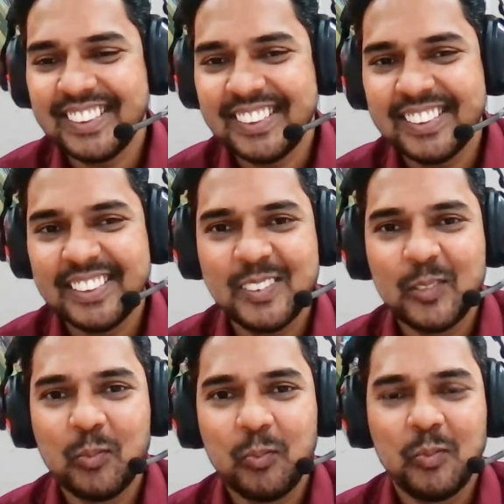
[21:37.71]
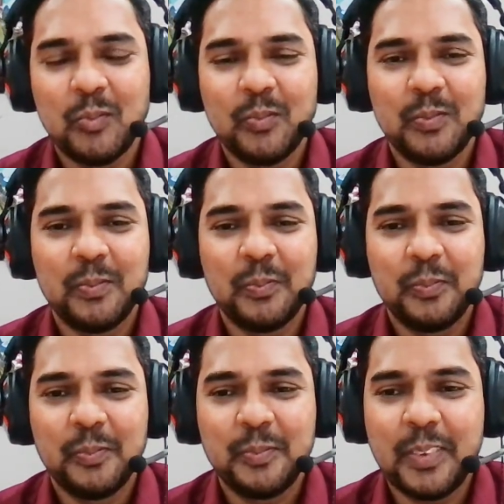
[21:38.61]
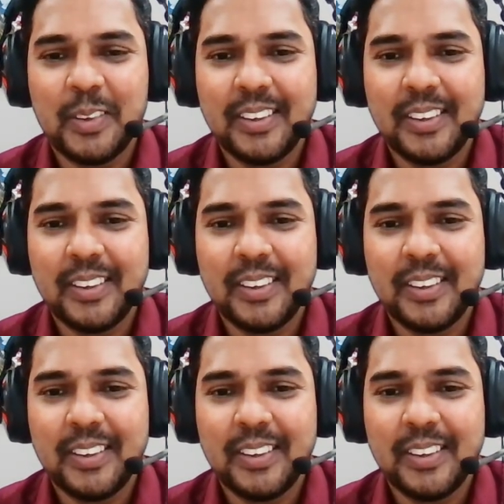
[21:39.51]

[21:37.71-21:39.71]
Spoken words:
(silence)